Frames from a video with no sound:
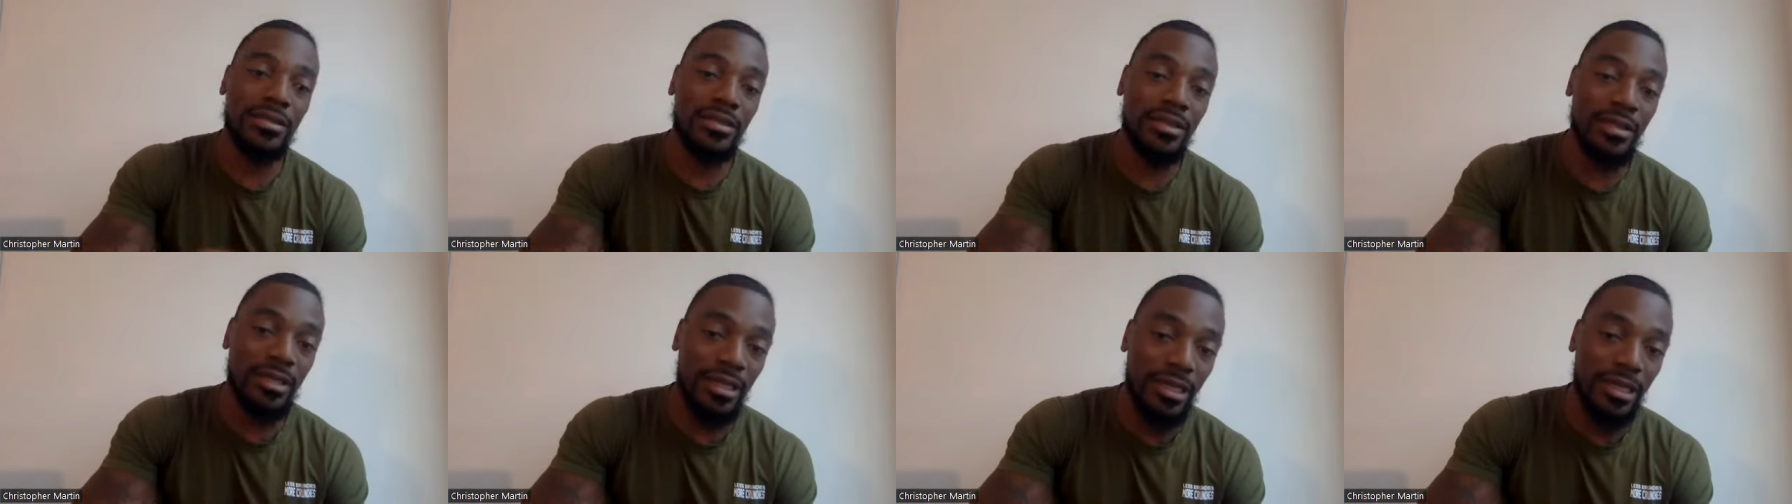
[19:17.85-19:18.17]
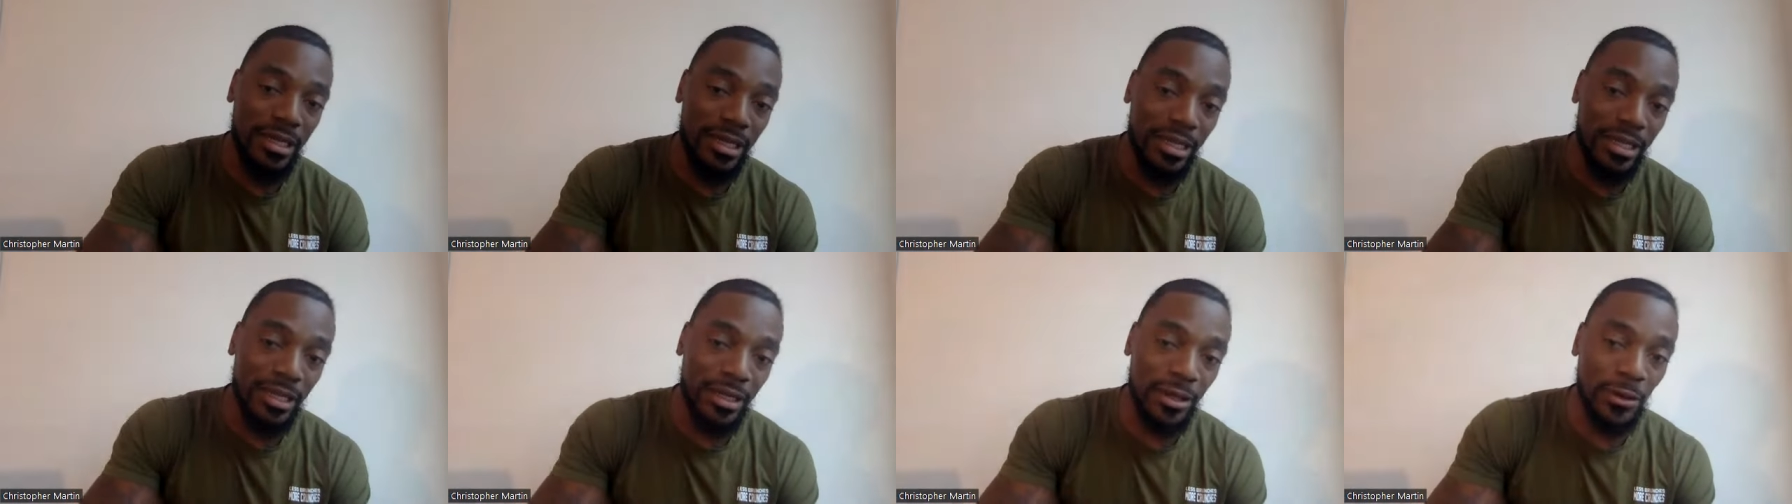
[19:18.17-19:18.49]

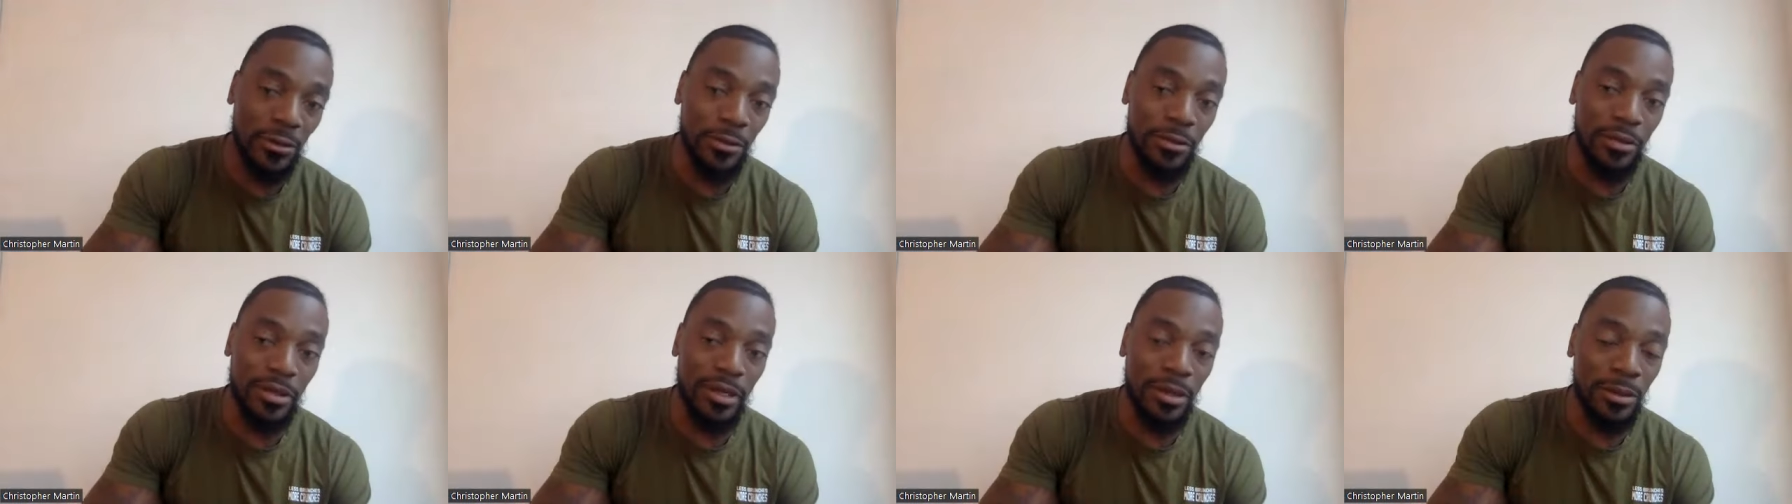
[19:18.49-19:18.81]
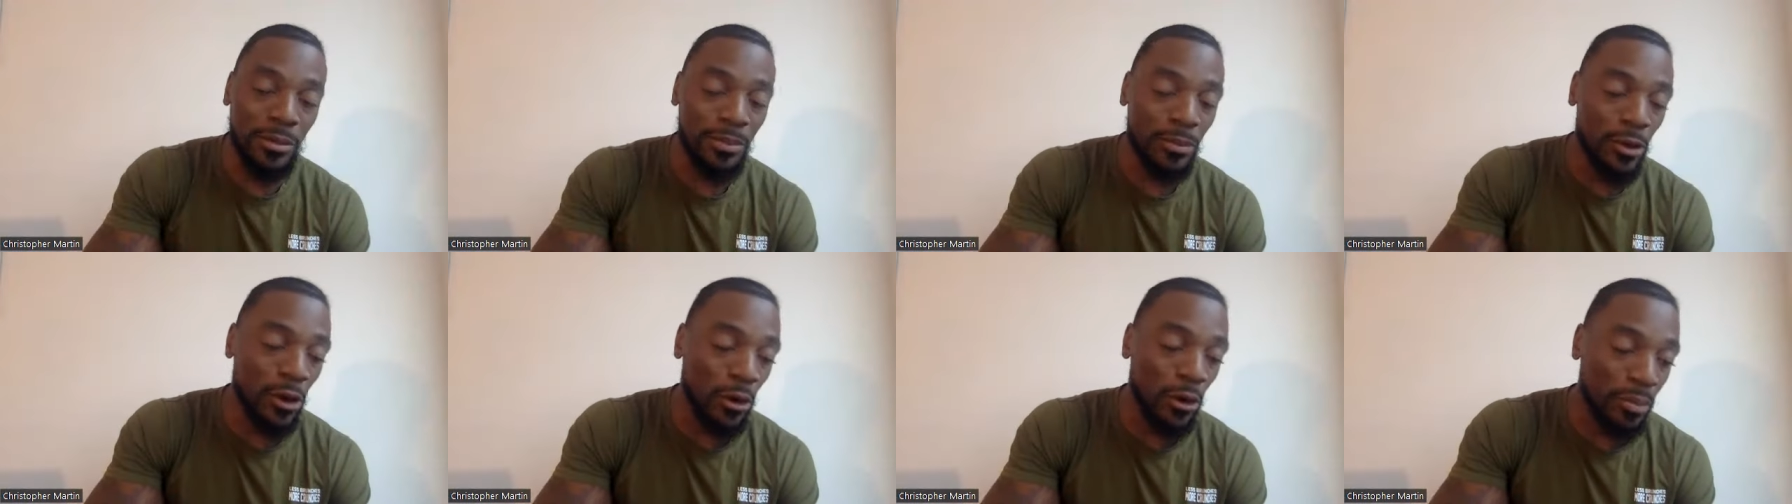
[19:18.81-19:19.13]
the
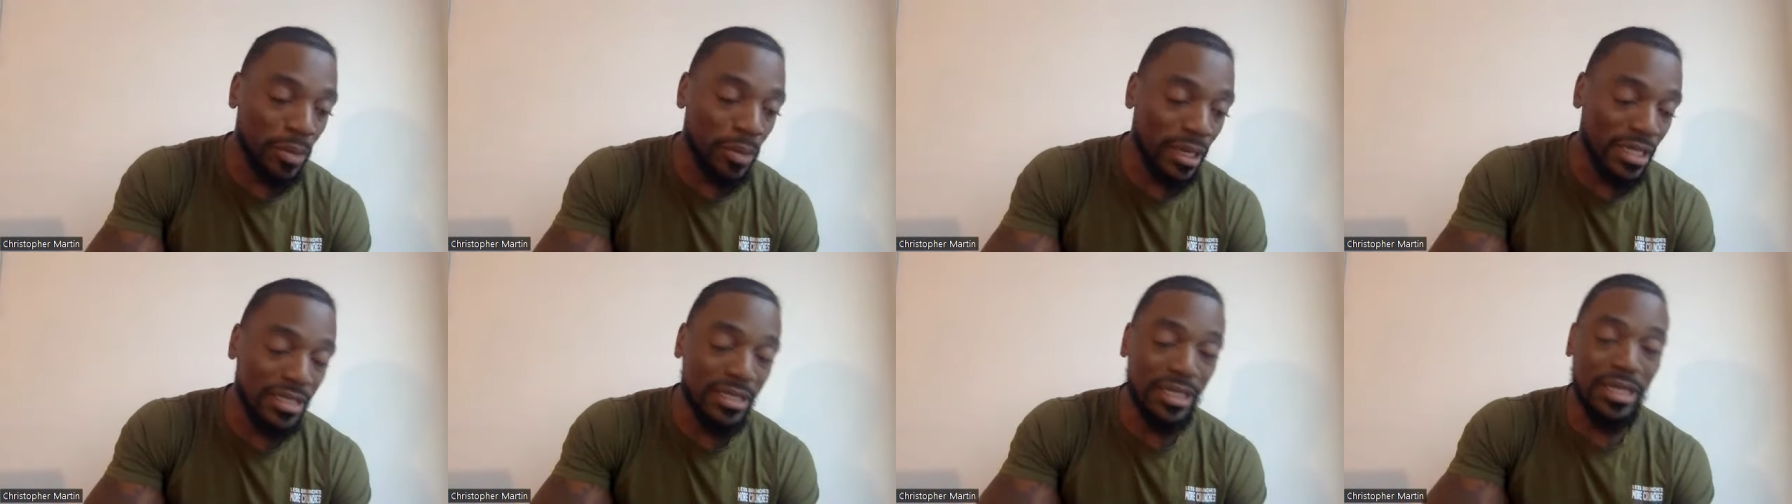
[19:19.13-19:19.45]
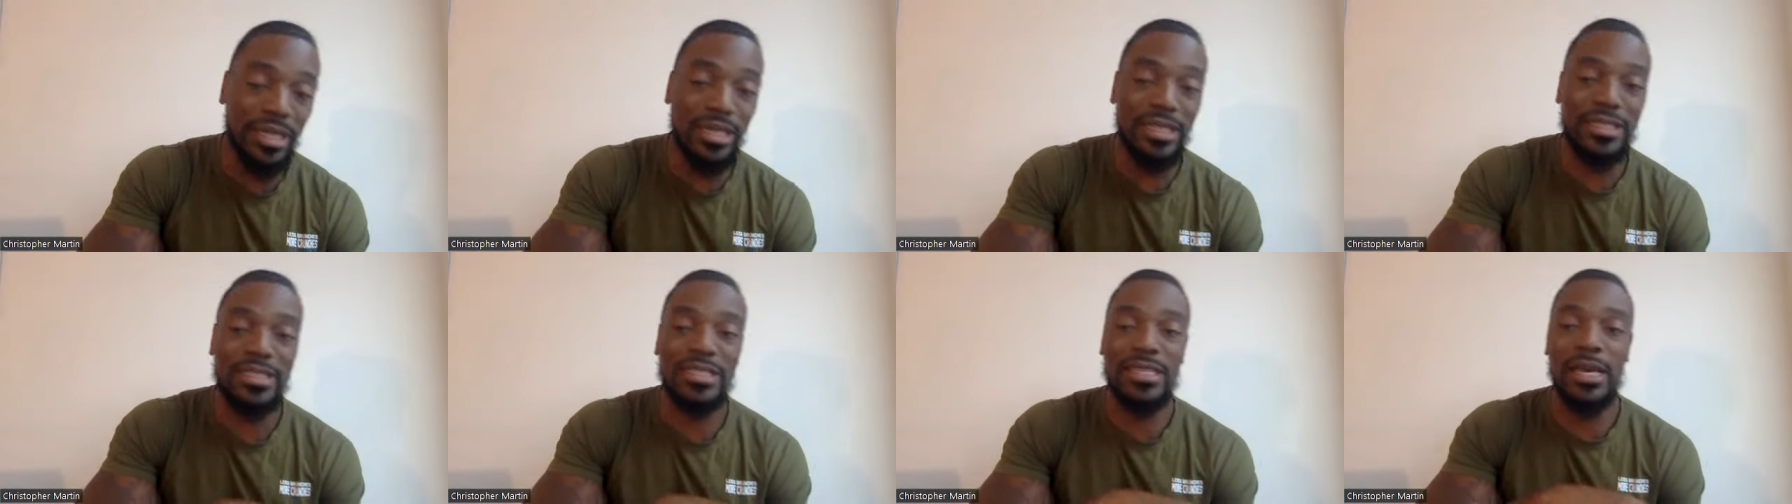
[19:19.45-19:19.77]

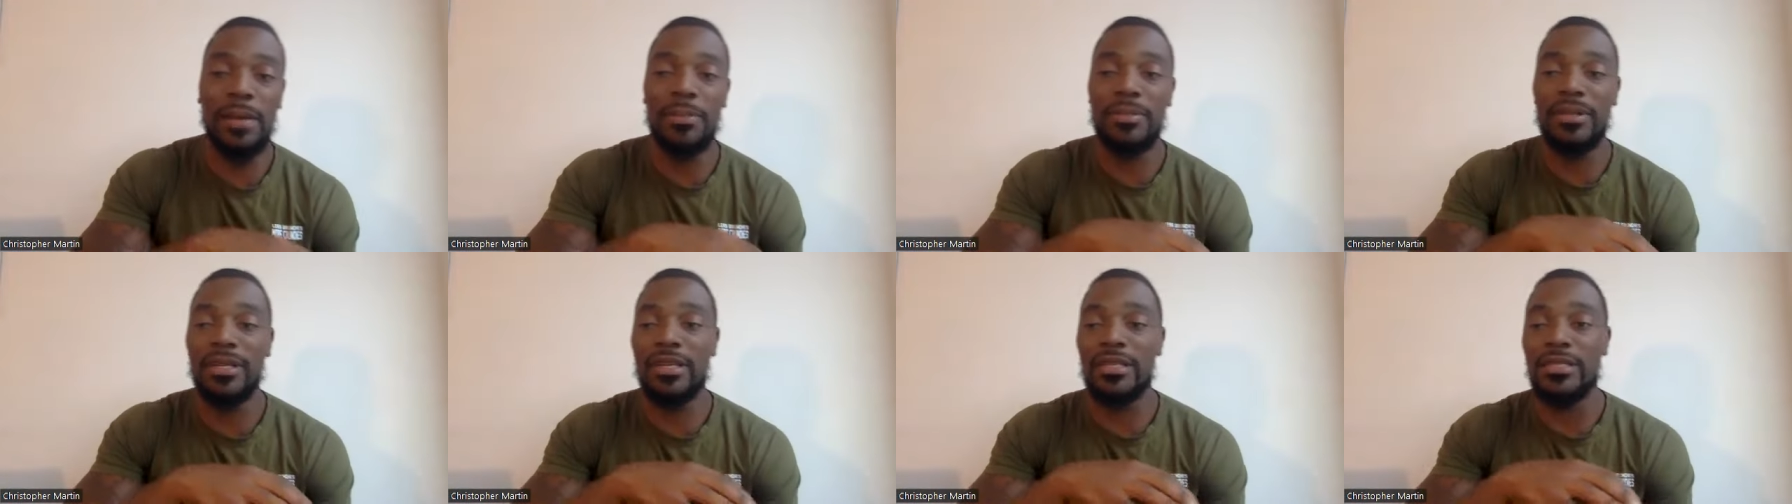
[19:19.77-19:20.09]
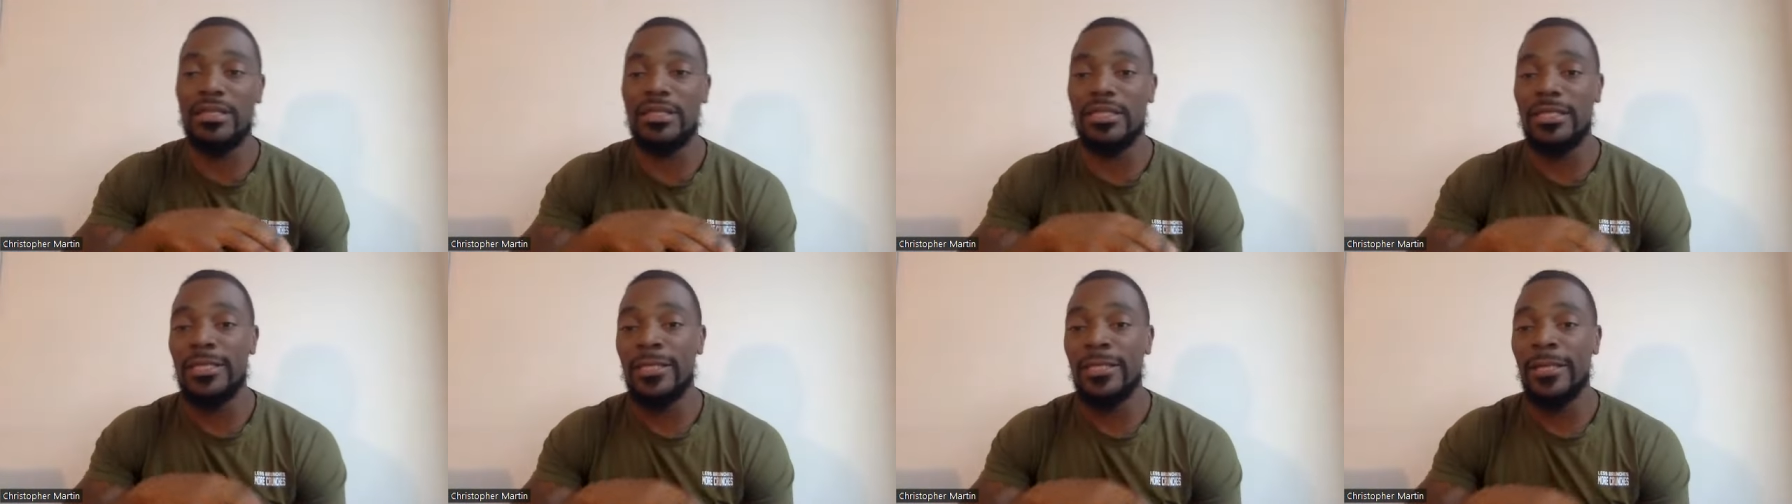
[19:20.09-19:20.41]
obesity
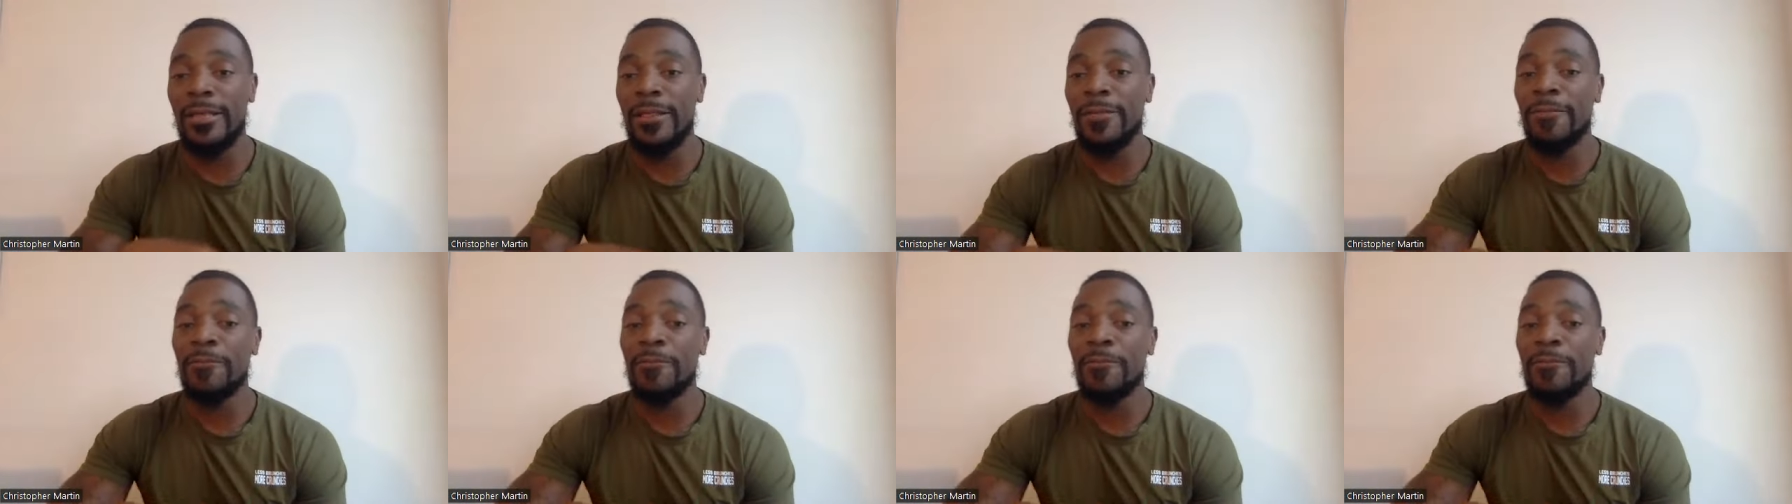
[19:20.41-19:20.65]
acceptance,